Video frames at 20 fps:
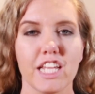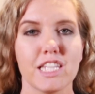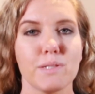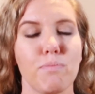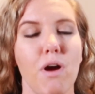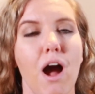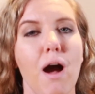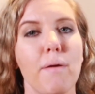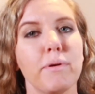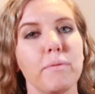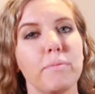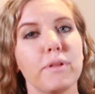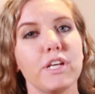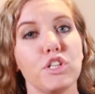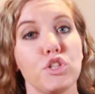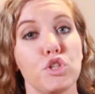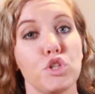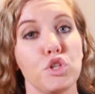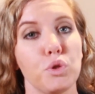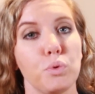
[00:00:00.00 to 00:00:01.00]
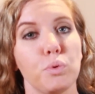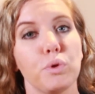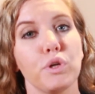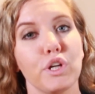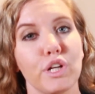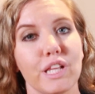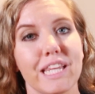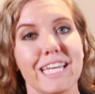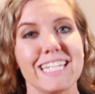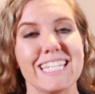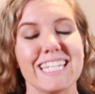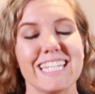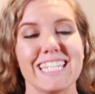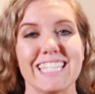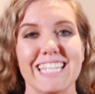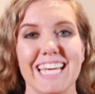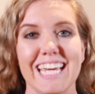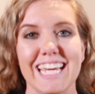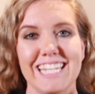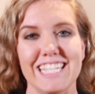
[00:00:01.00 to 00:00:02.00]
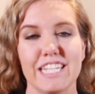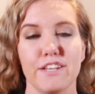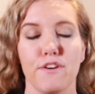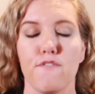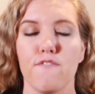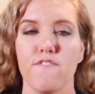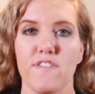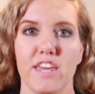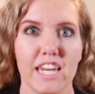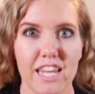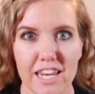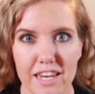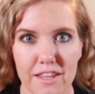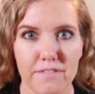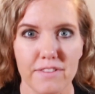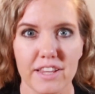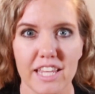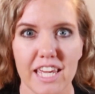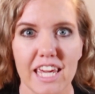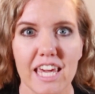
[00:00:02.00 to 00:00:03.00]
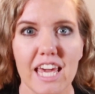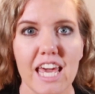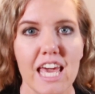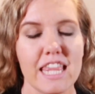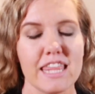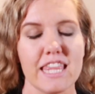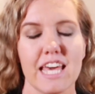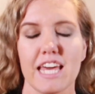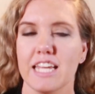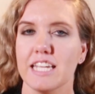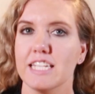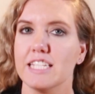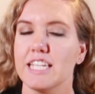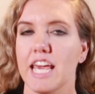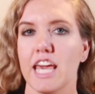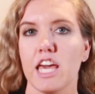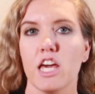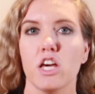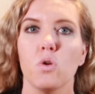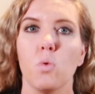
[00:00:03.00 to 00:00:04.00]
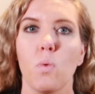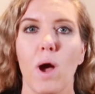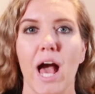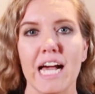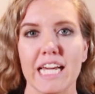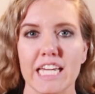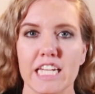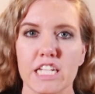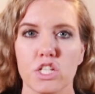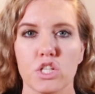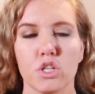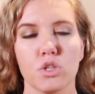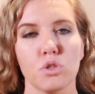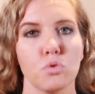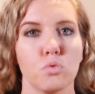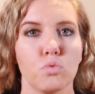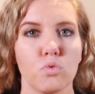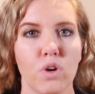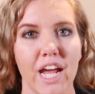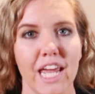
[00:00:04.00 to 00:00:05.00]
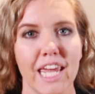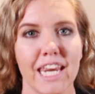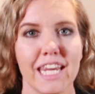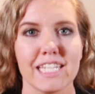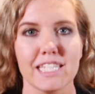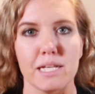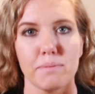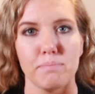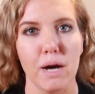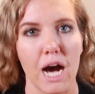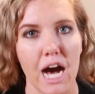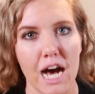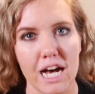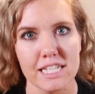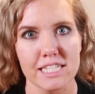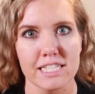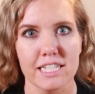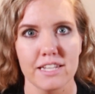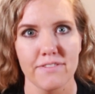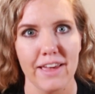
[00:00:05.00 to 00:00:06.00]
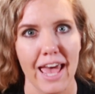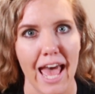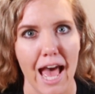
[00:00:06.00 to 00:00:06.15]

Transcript: it's probably too early to say definitively that a tail wagging to the right is a positive,